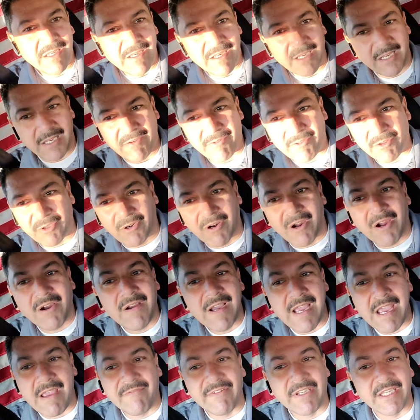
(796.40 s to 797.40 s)
if they're all
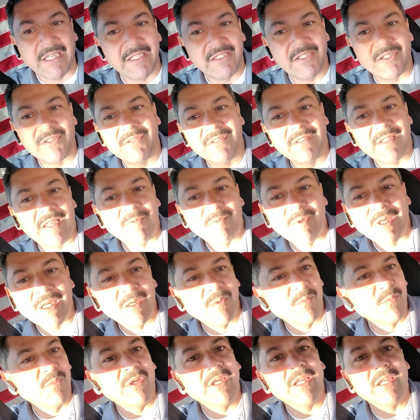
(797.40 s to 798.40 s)
having issues, then we
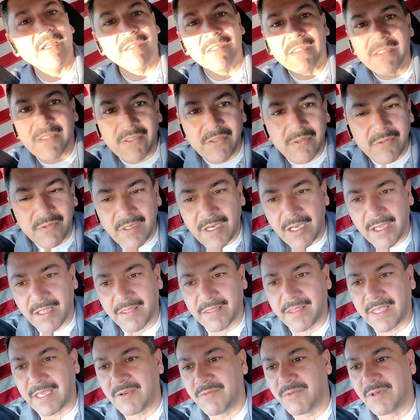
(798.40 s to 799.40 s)
can bring it to
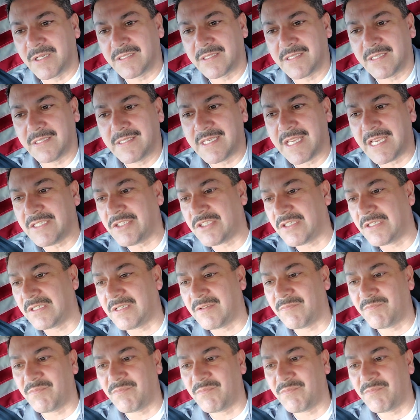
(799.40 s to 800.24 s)
Thinkware's attention,